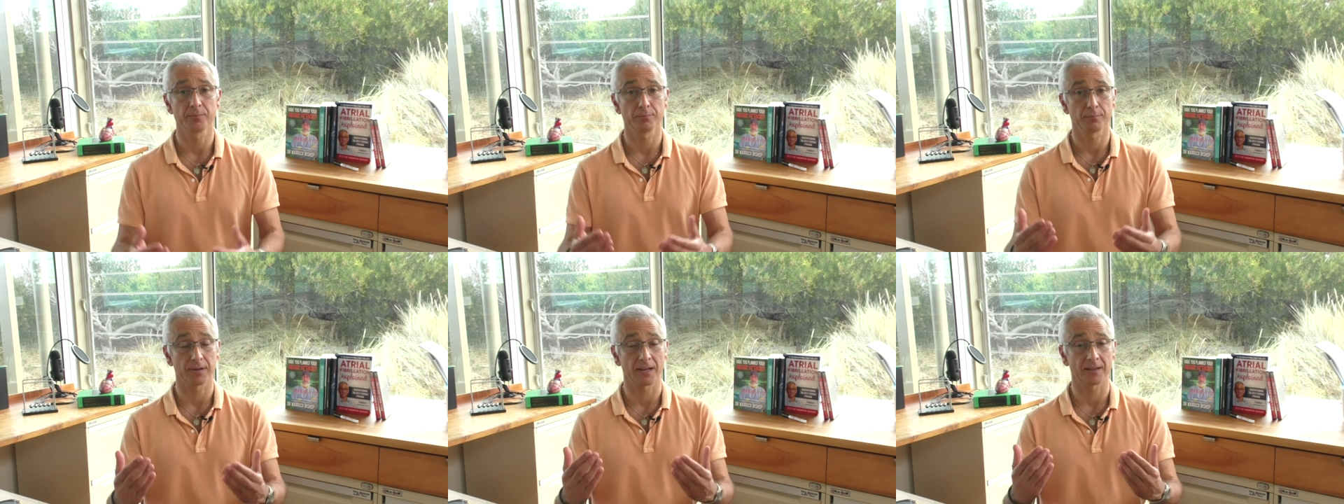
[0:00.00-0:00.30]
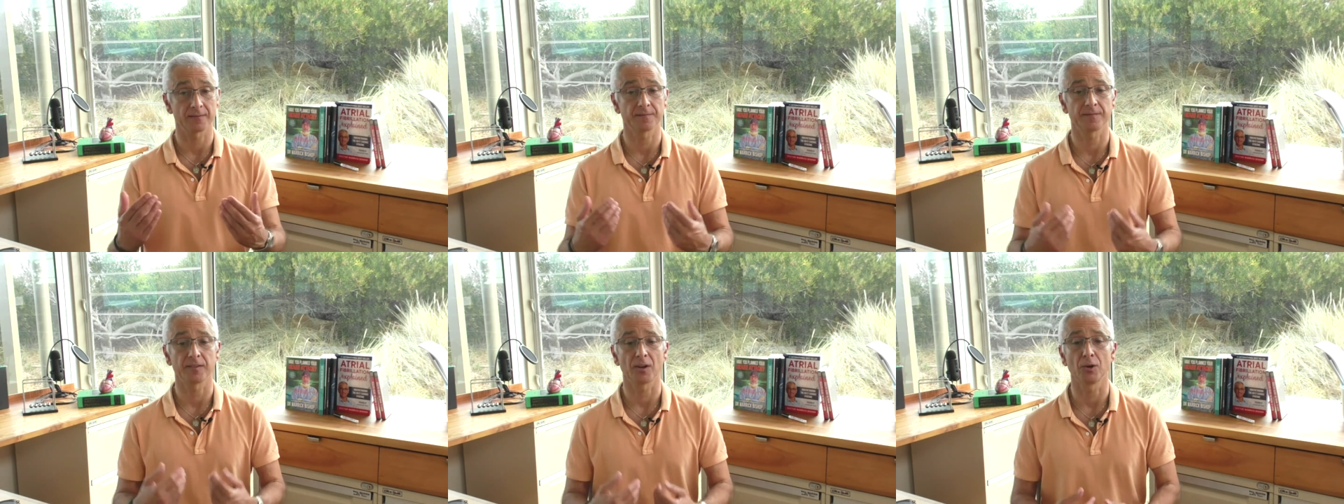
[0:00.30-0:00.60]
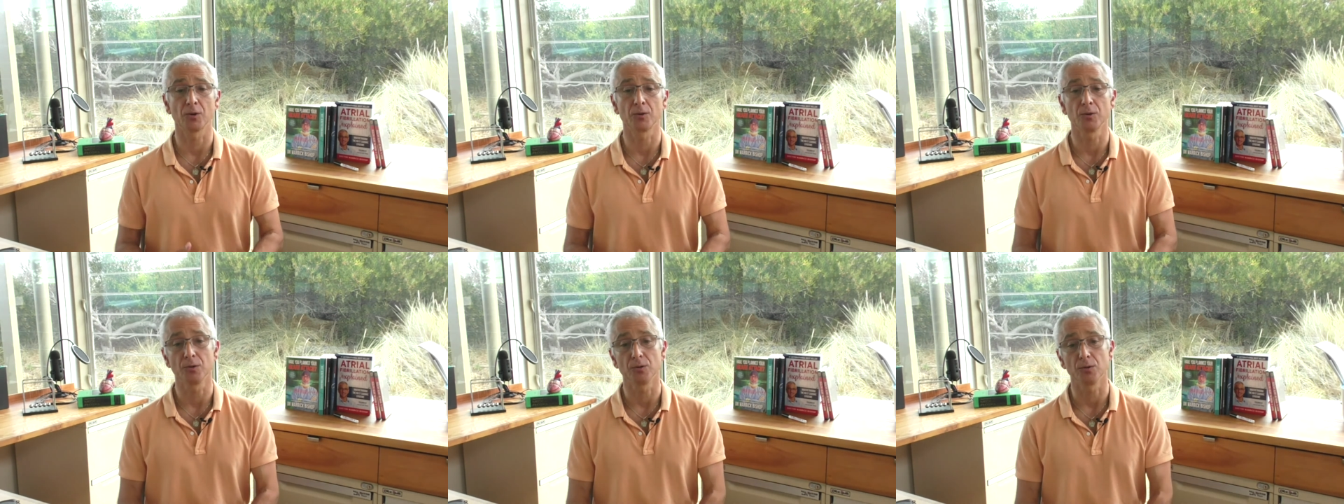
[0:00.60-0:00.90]
blood
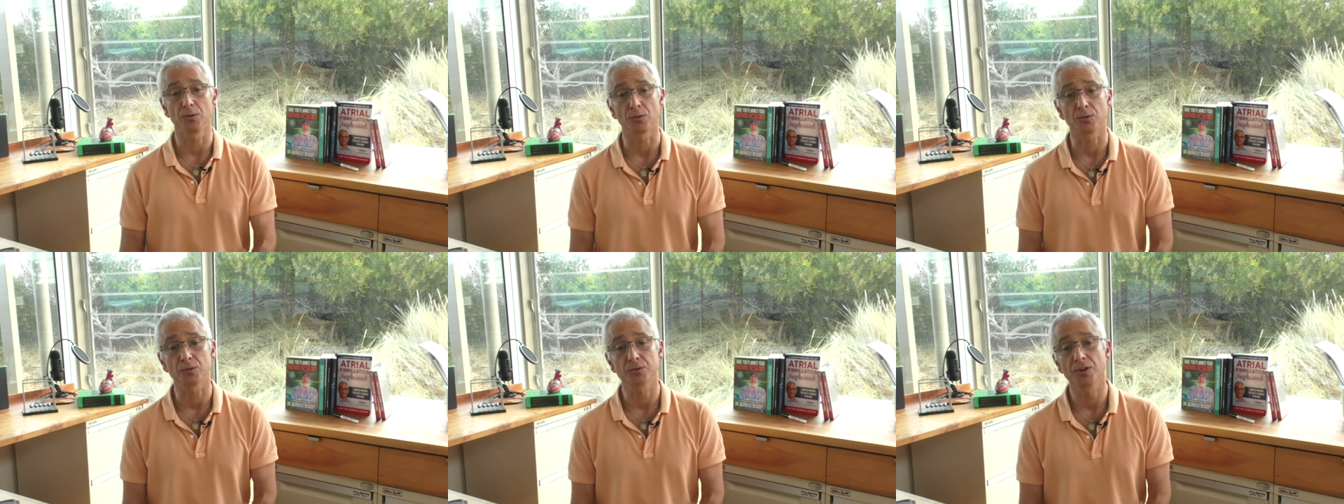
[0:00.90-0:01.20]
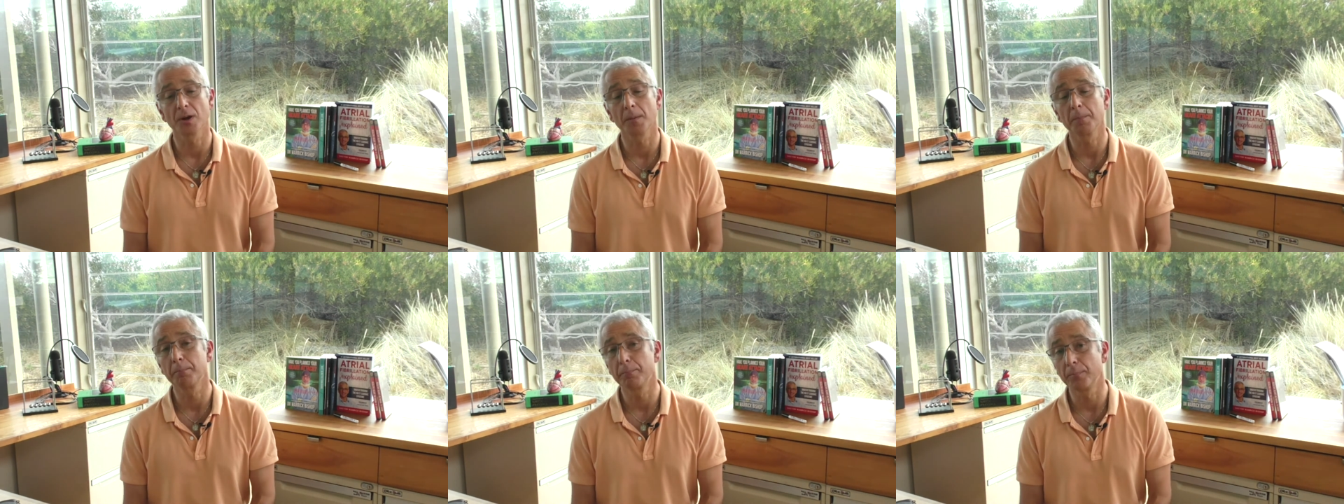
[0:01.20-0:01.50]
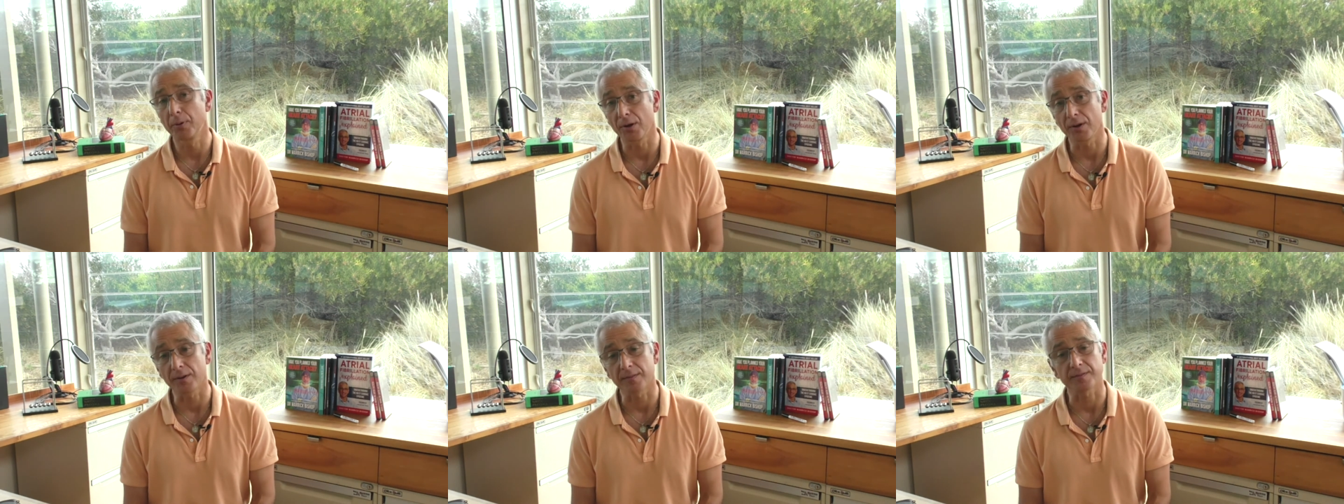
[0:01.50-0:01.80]
flow looked
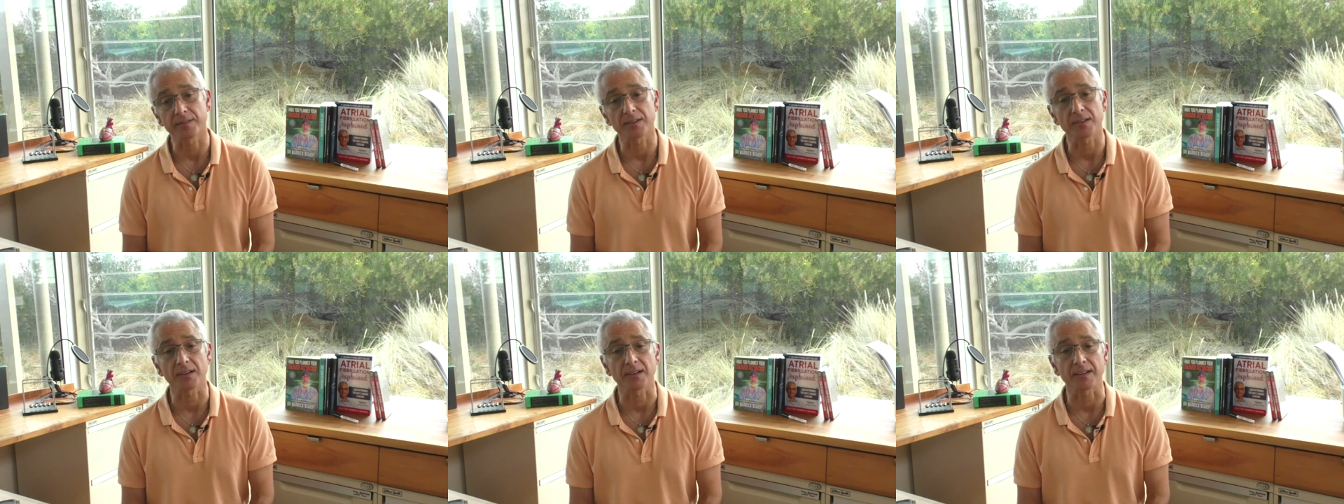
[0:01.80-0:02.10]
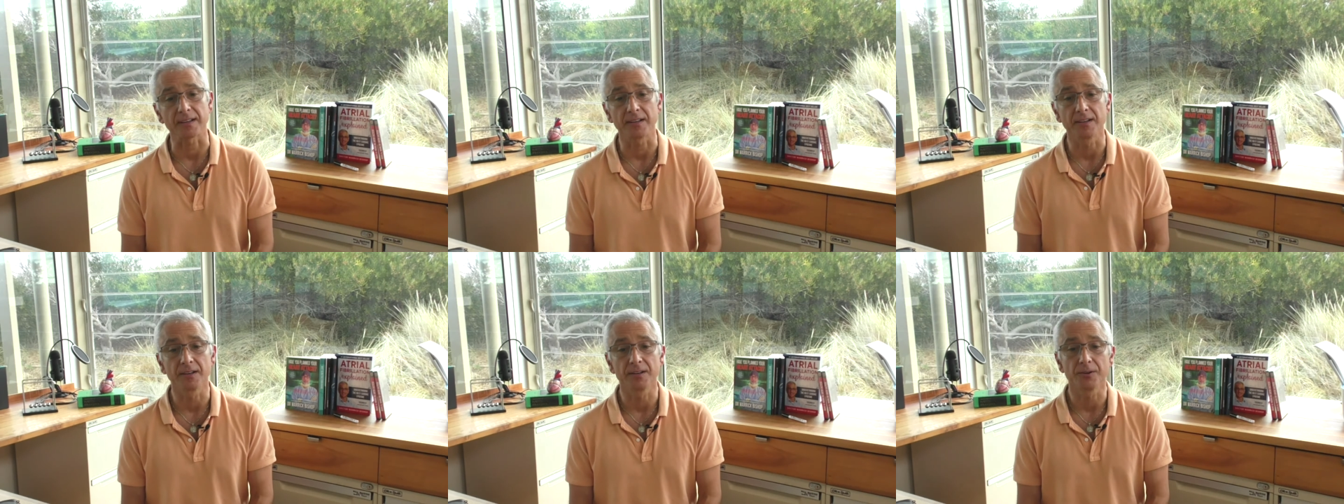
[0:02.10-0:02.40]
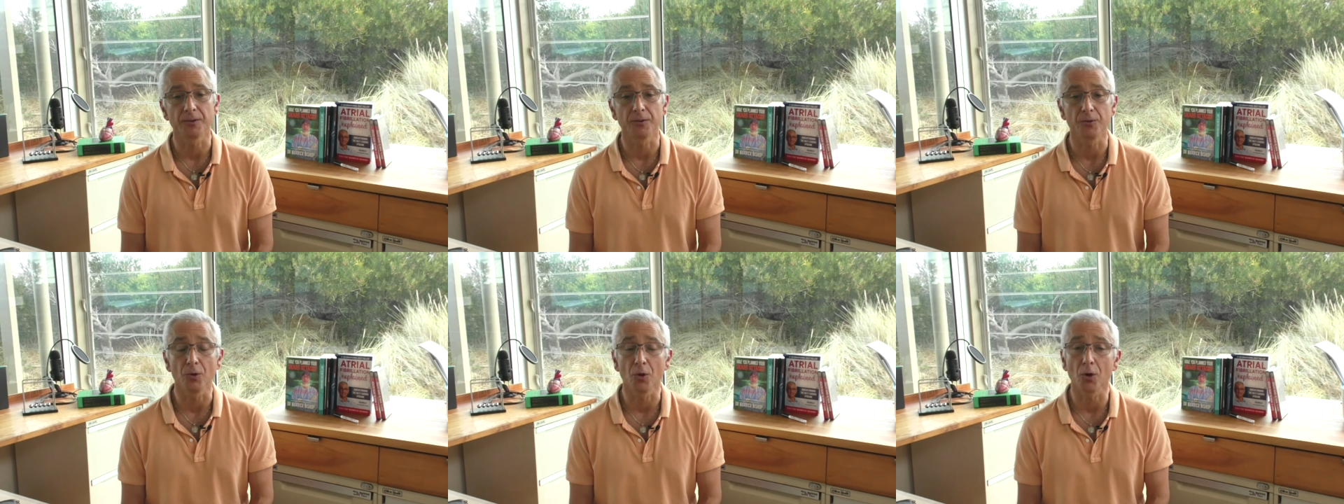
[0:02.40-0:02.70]
perfectly
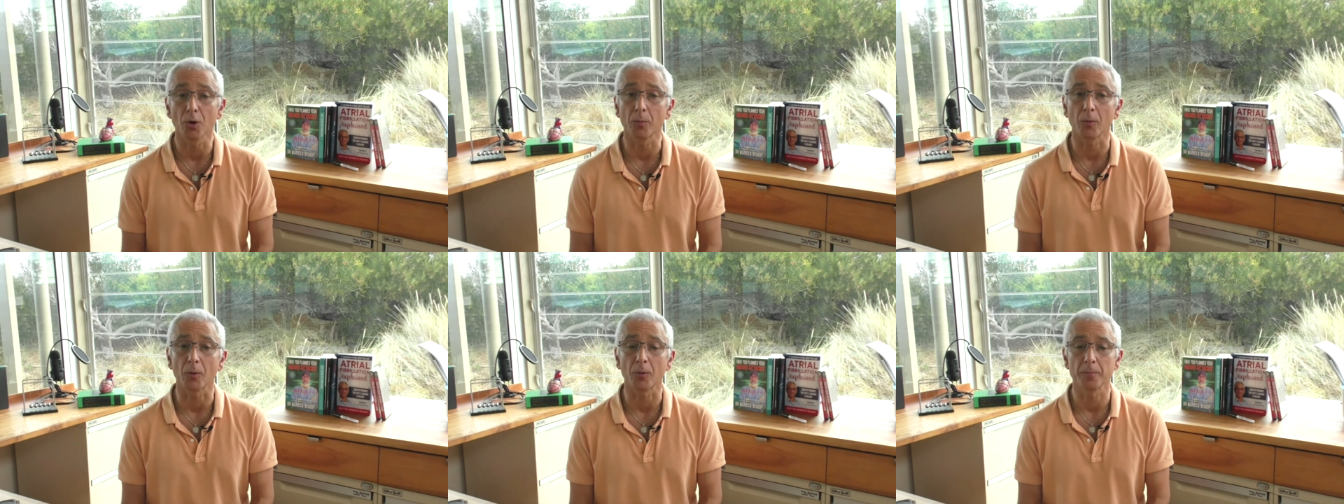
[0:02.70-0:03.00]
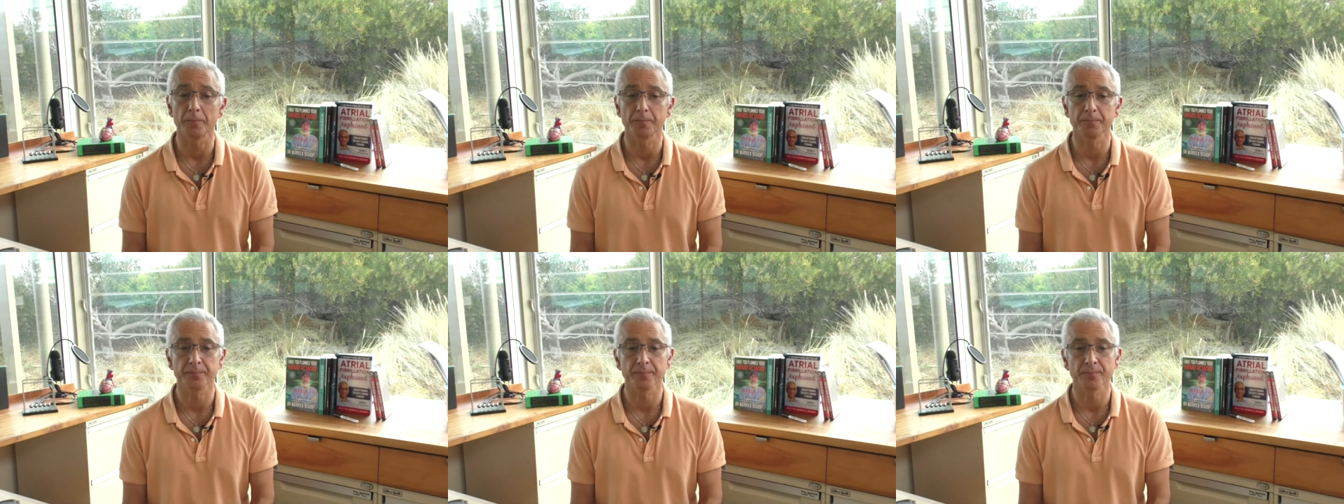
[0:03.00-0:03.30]
normal.